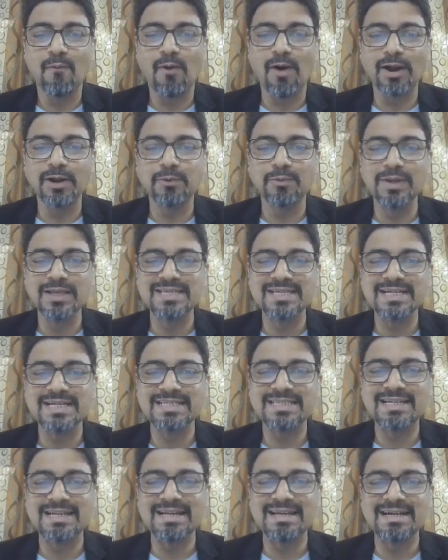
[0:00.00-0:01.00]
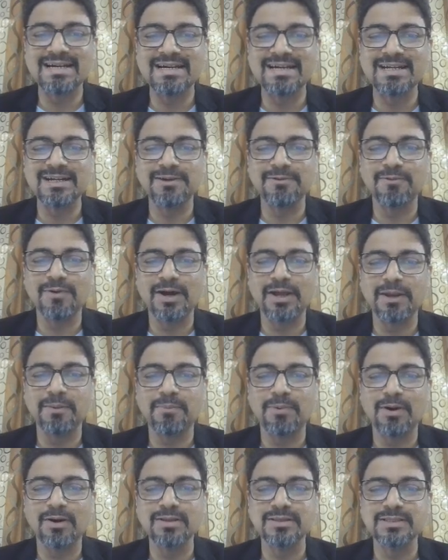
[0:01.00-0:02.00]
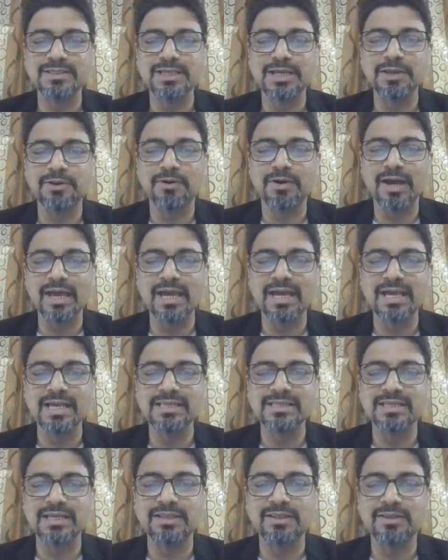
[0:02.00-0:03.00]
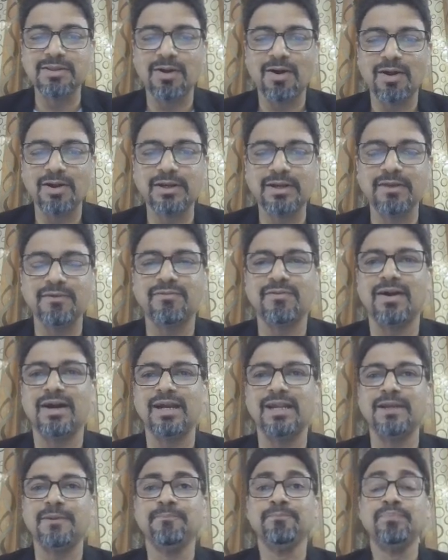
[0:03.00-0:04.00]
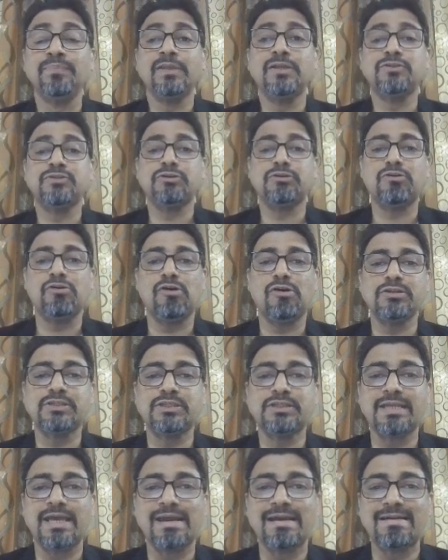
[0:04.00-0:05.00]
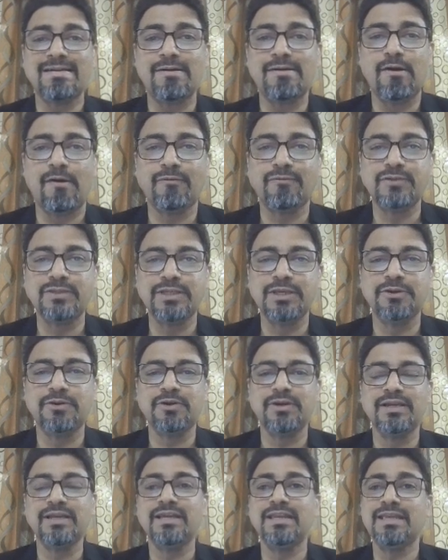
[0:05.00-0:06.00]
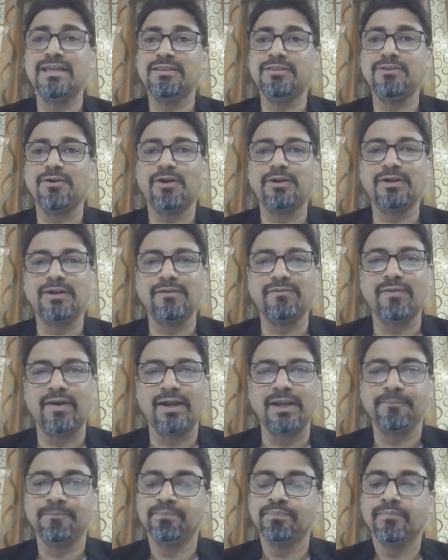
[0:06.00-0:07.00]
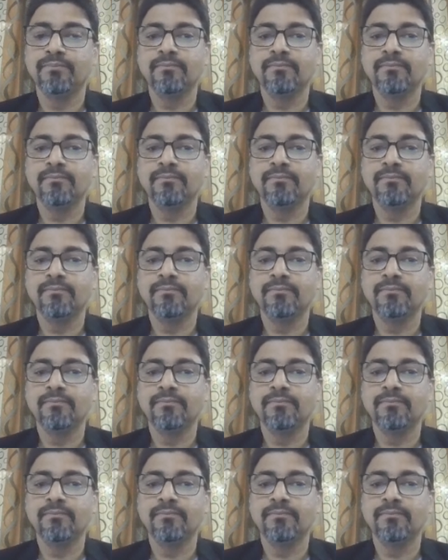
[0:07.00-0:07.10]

What we just learned, 1 upon 0 is not defined. So cosec of 0 degree not defined.